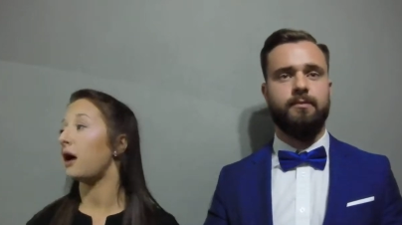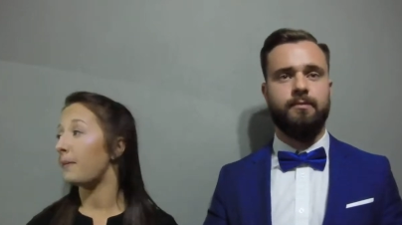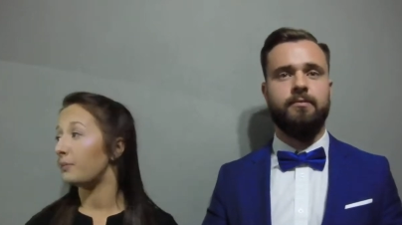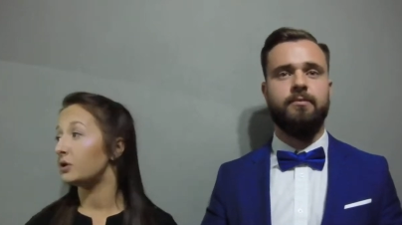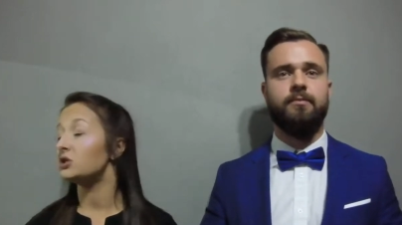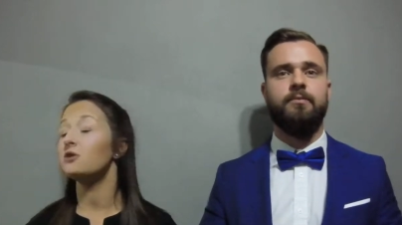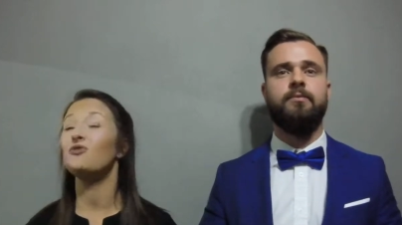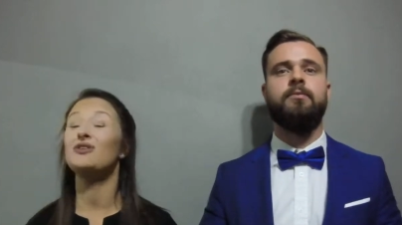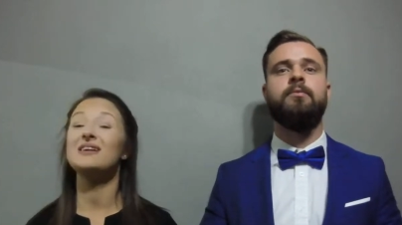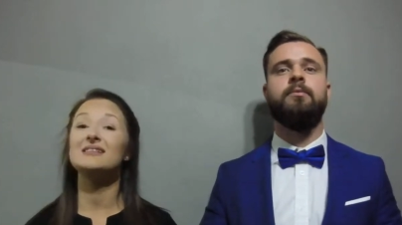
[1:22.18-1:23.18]
Speaker 1: compass
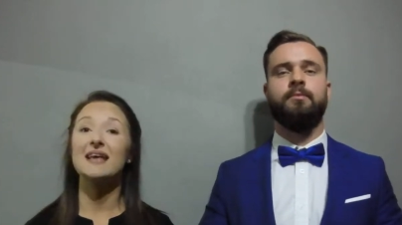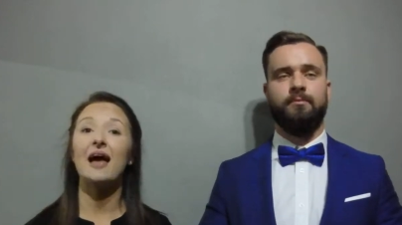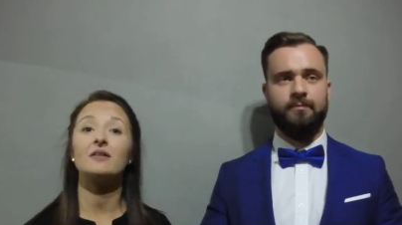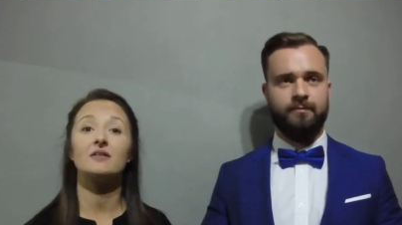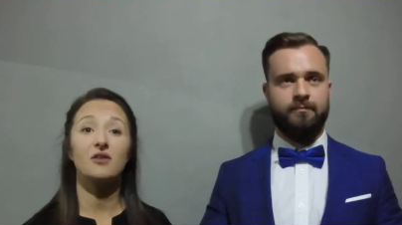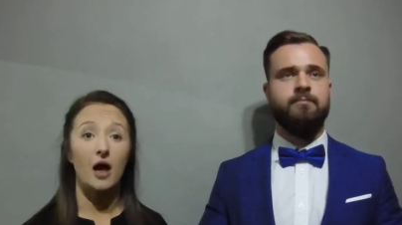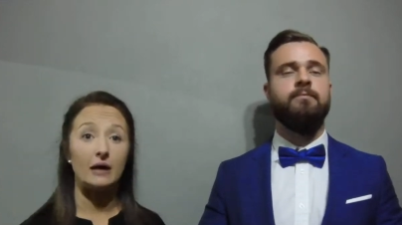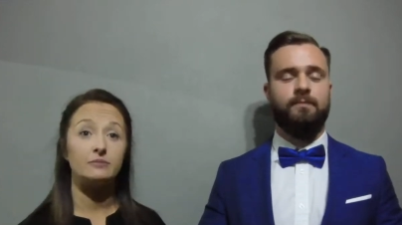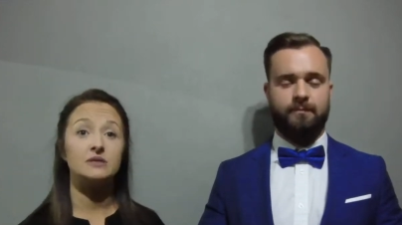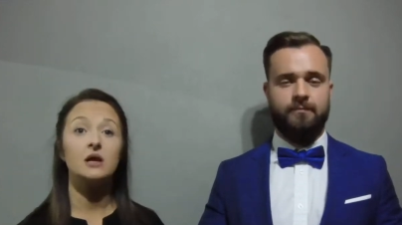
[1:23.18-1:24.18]
for the exact
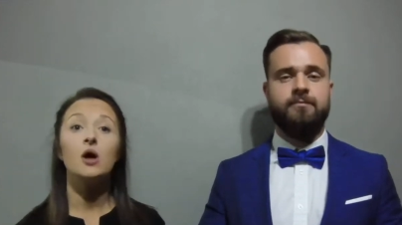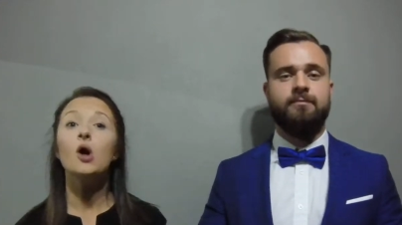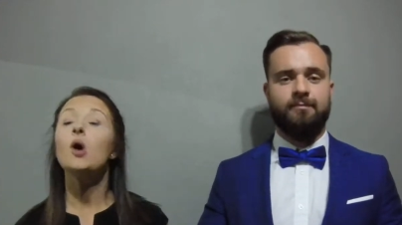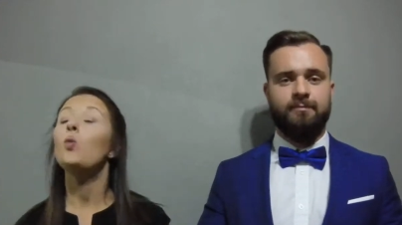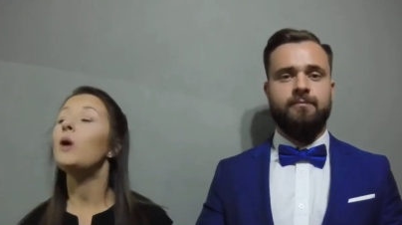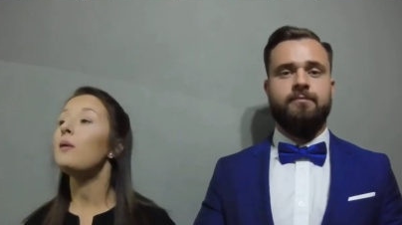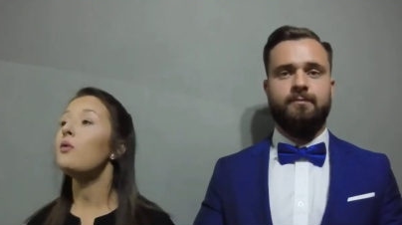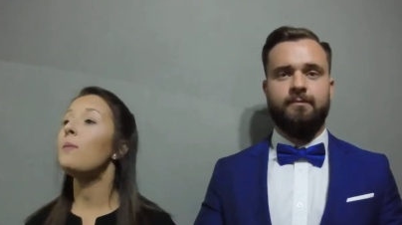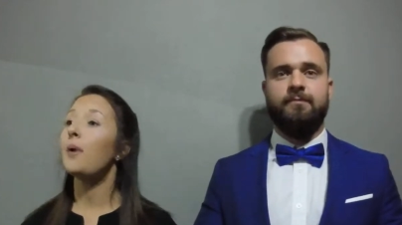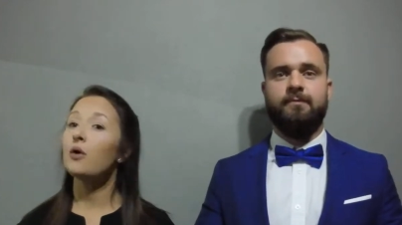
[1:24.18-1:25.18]
times. We
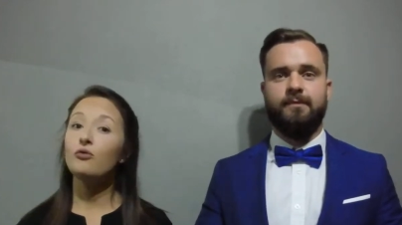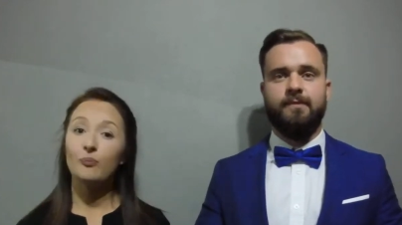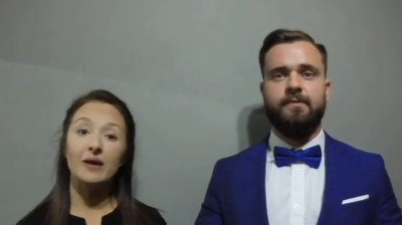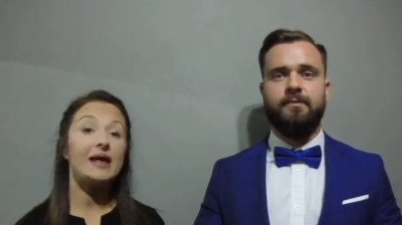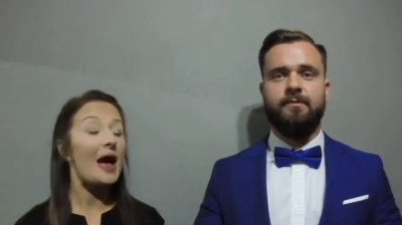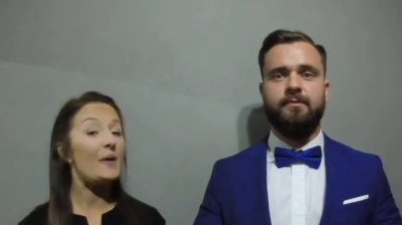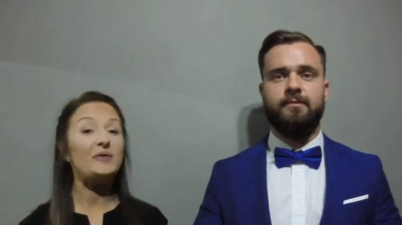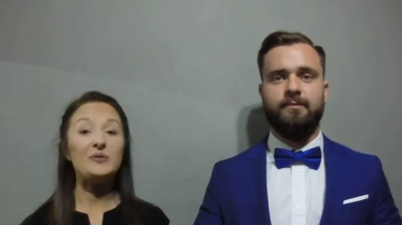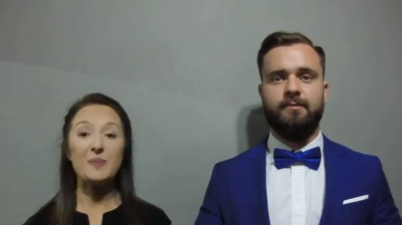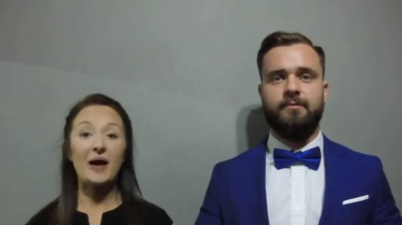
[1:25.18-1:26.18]
will both be out
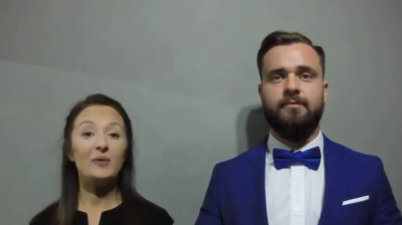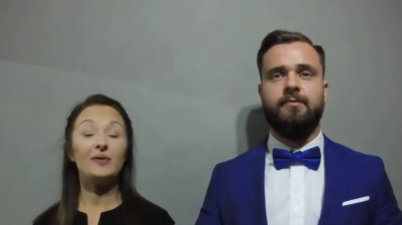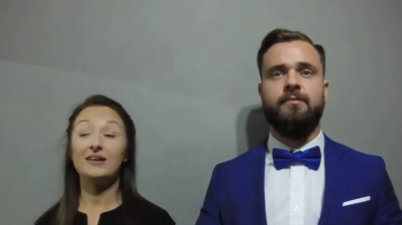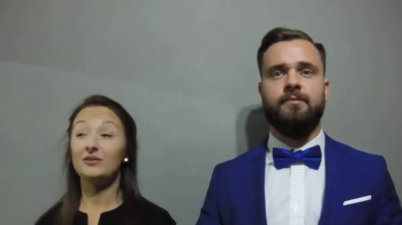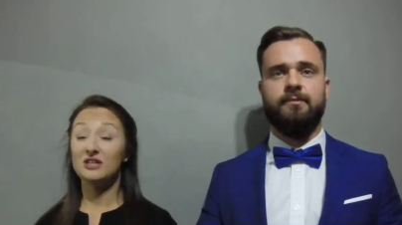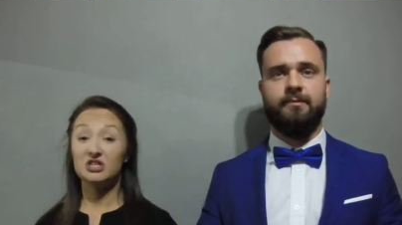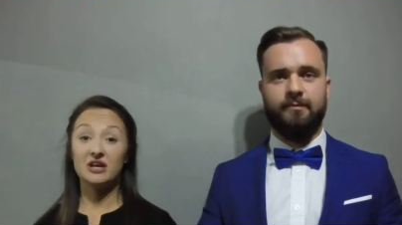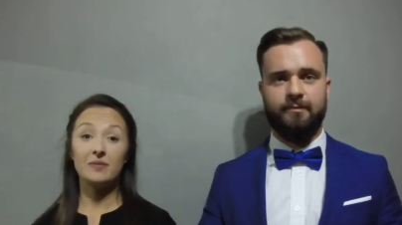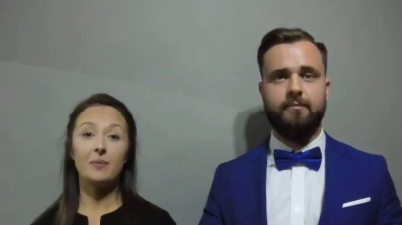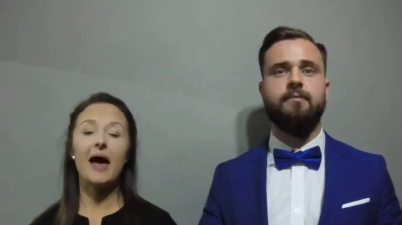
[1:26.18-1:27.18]
and about in the
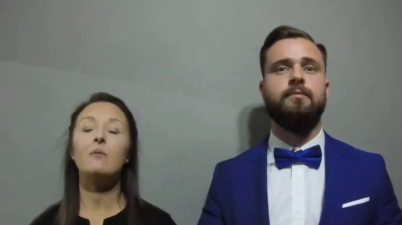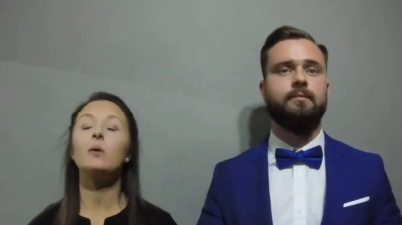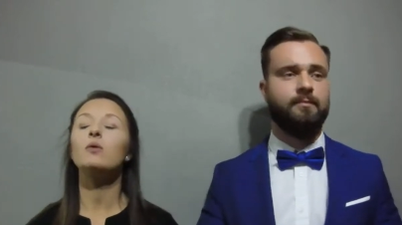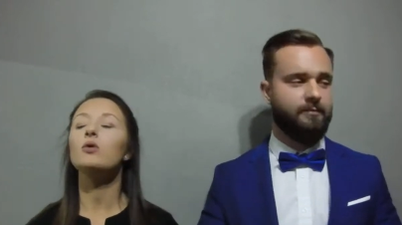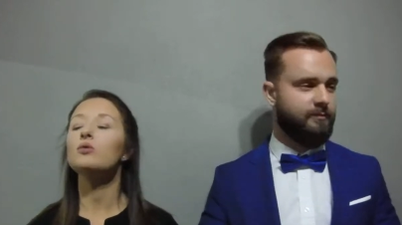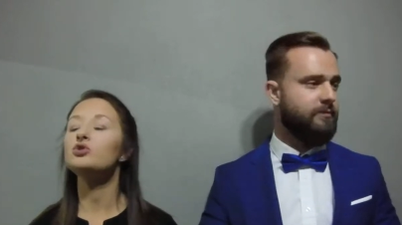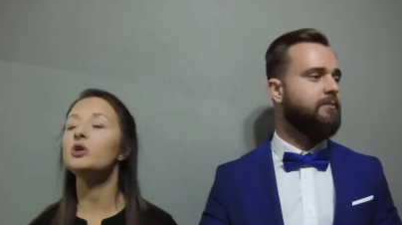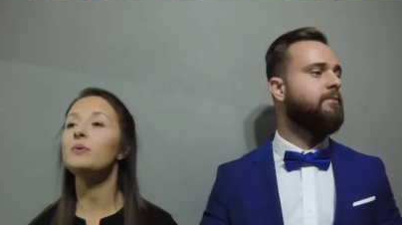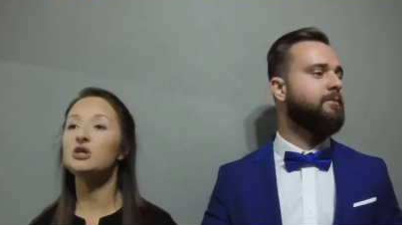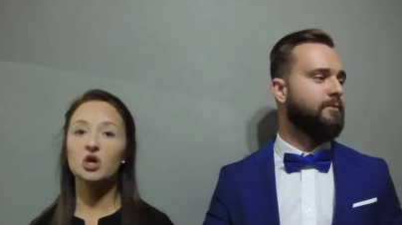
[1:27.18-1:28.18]
ship and we will also
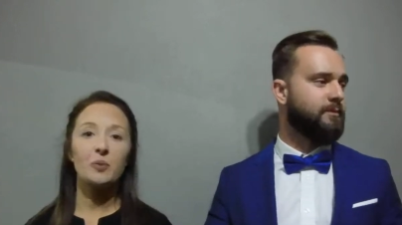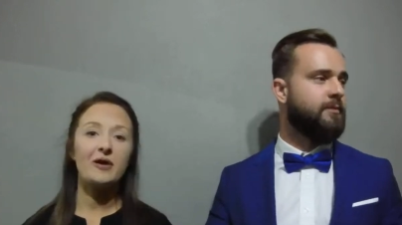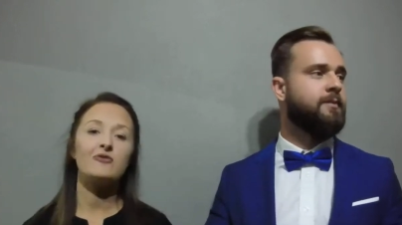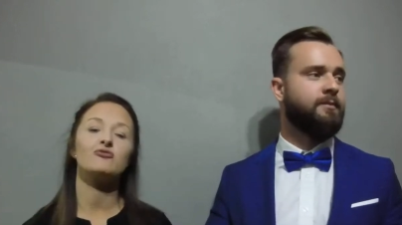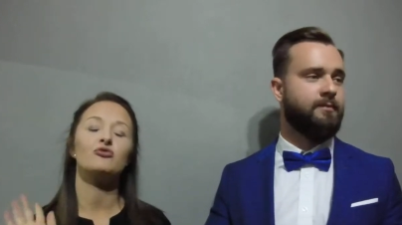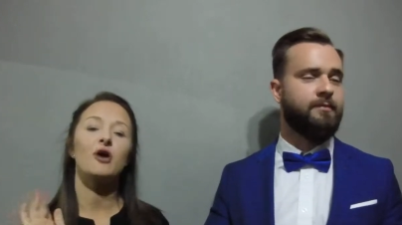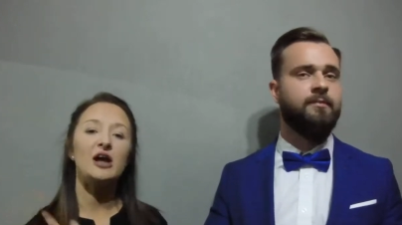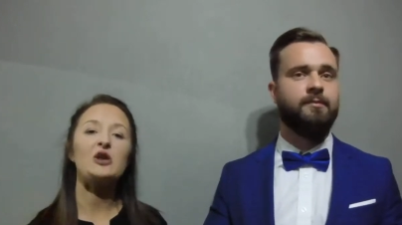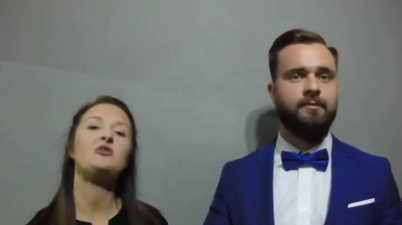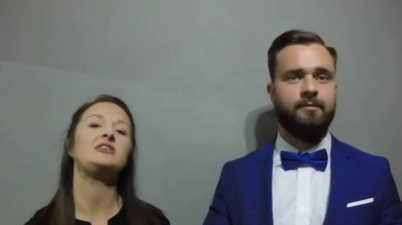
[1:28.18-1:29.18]
be shopping
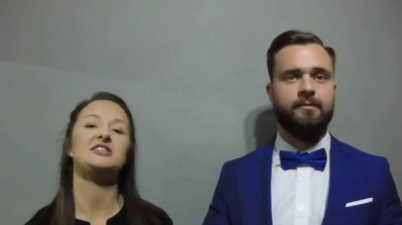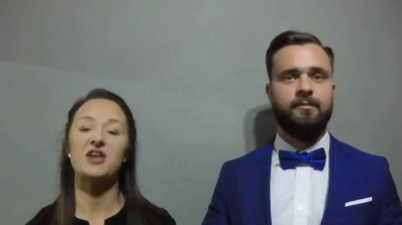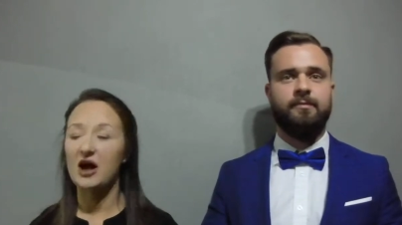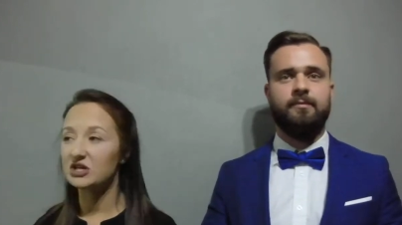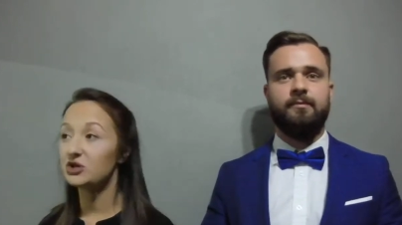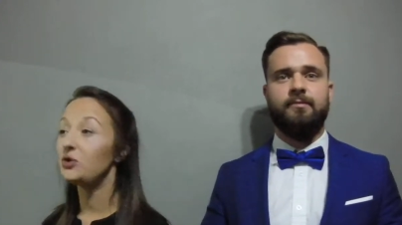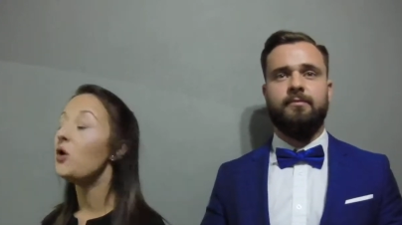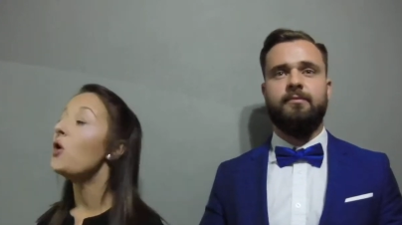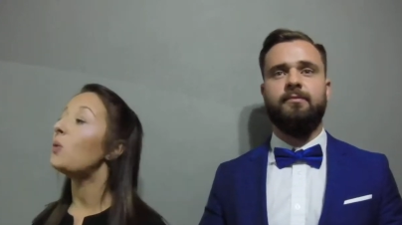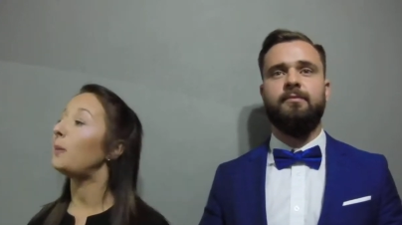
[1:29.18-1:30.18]
right alongside you
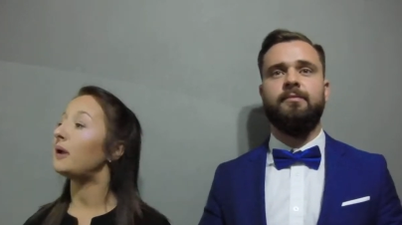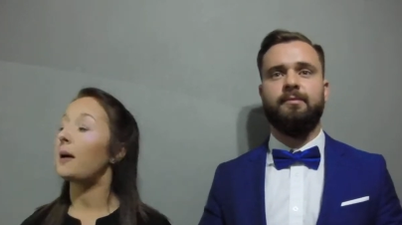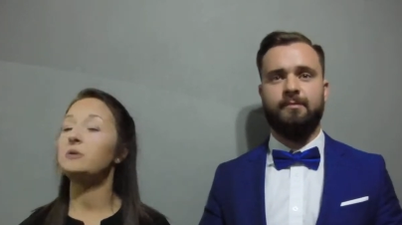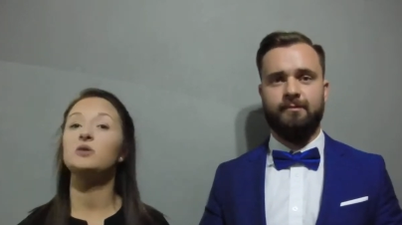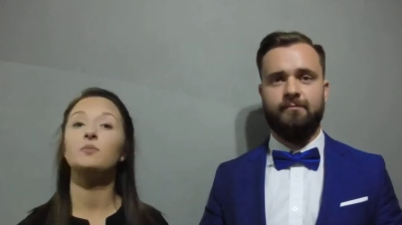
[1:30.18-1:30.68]
when we come to